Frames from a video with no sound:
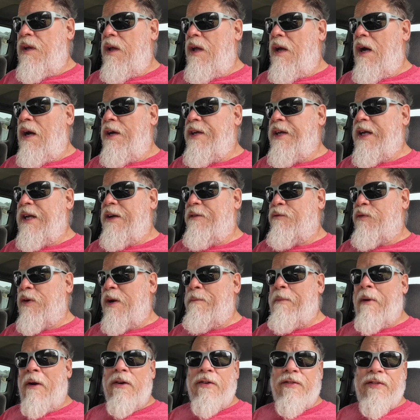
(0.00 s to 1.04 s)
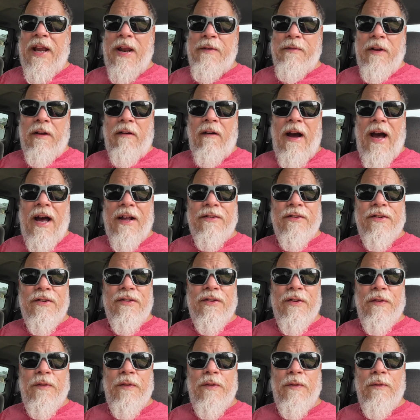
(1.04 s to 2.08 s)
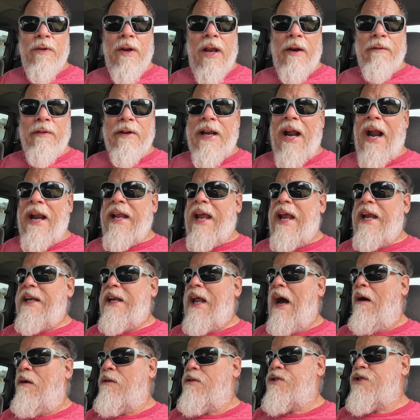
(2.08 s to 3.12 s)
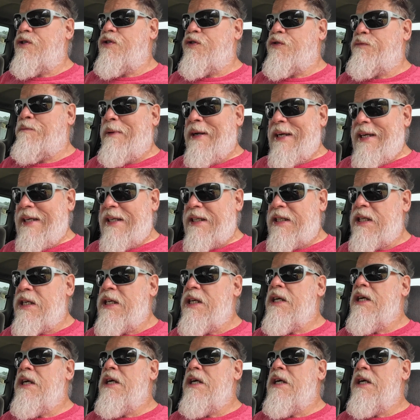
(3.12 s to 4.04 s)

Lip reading: You get a free pair of safety glasses every $98 you spend.